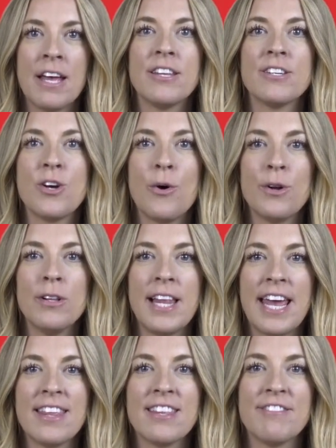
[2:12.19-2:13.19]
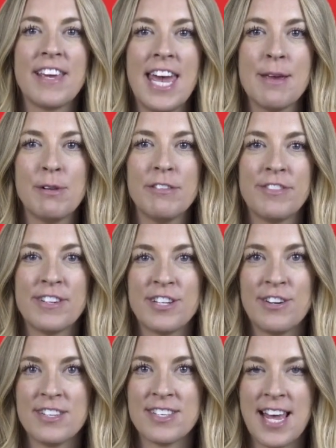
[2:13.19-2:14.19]
the total length of cable for
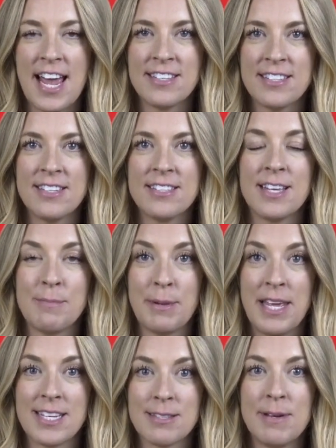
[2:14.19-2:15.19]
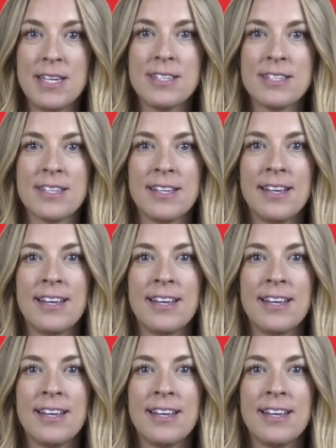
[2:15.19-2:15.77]
certain sizes and placement,